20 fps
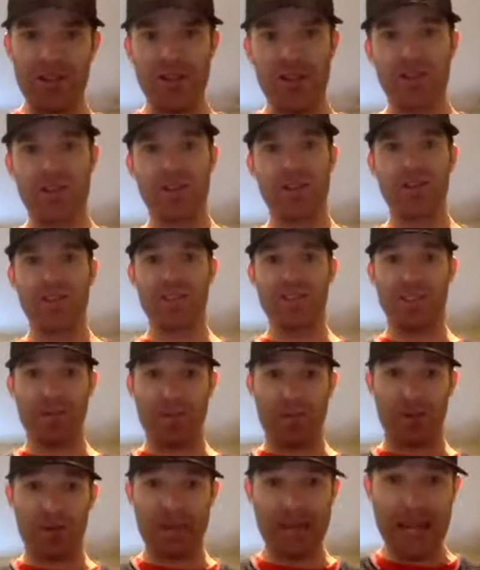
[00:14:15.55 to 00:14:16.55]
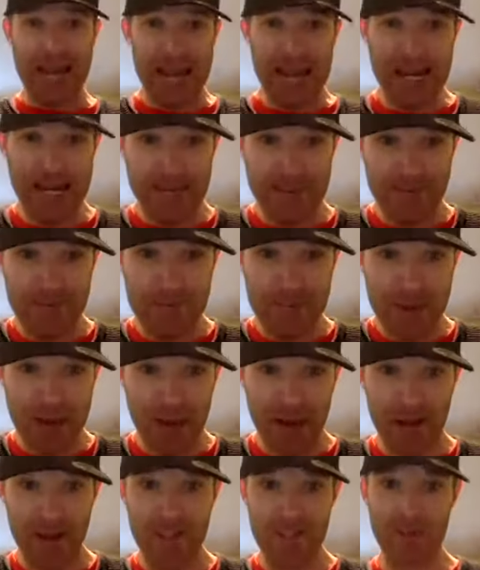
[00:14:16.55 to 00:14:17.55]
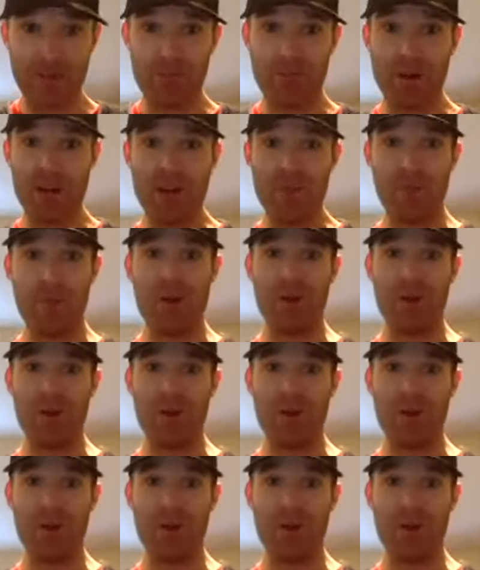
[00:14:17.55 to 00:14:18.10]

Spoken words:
things because it's a protective mechanism, right?